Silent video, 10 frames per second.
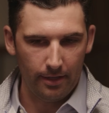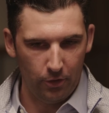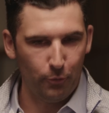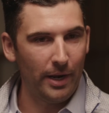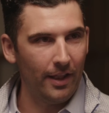
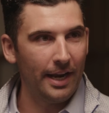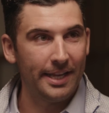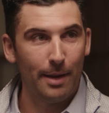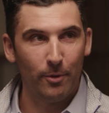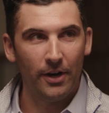You spent a lot of
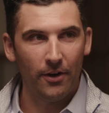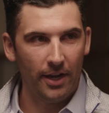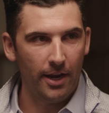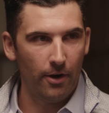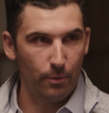time around Harry
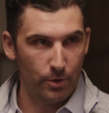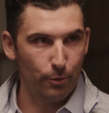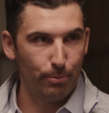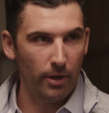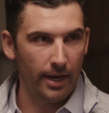Caray when you
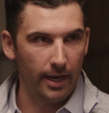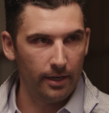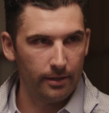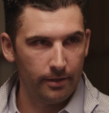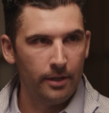were playing.